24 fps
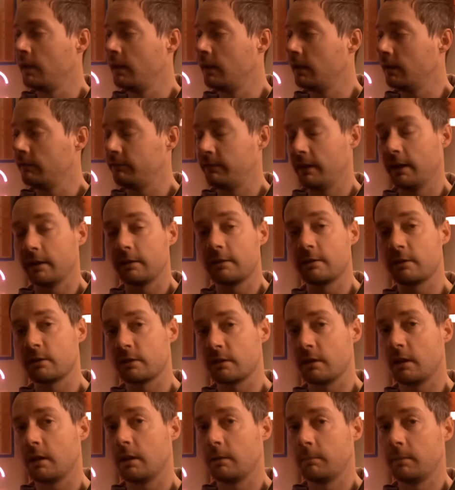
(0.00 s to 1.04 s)
The fact that
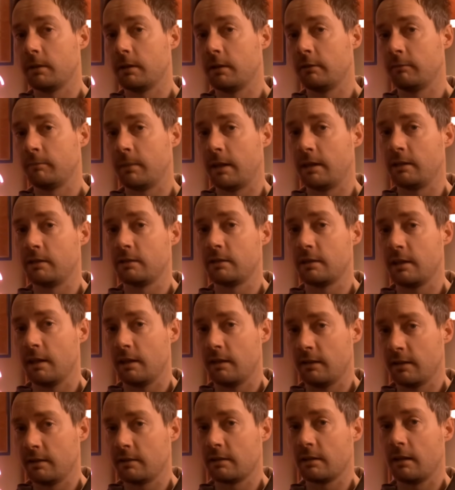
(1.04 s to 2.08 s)
Scarpa have managed to
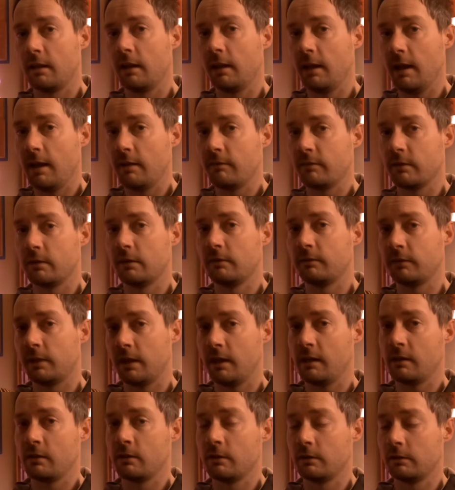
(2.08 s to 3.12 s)
get this level of
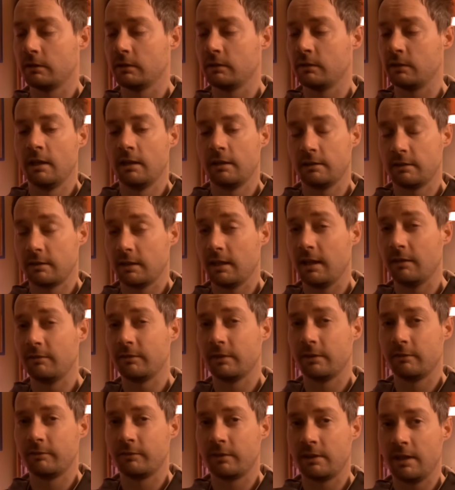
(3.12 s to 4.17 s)
technology, this
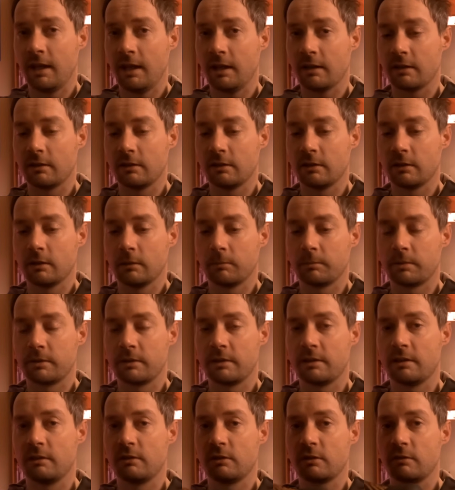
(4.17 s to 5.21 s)
level of technical
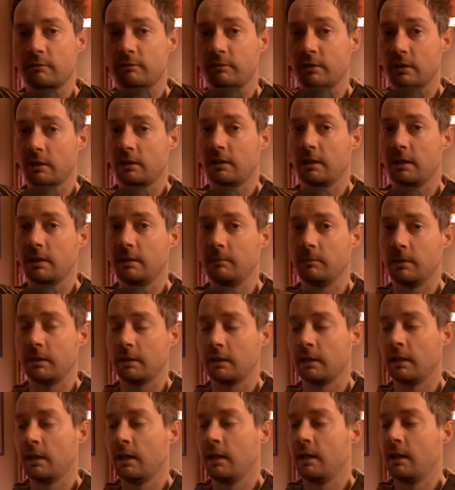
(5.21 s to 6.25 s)
precision for
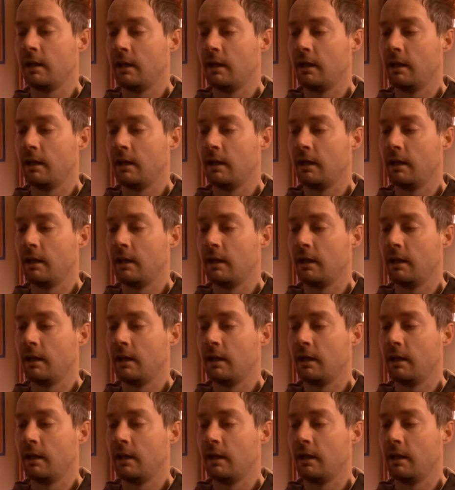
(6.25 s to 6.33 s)
climbing,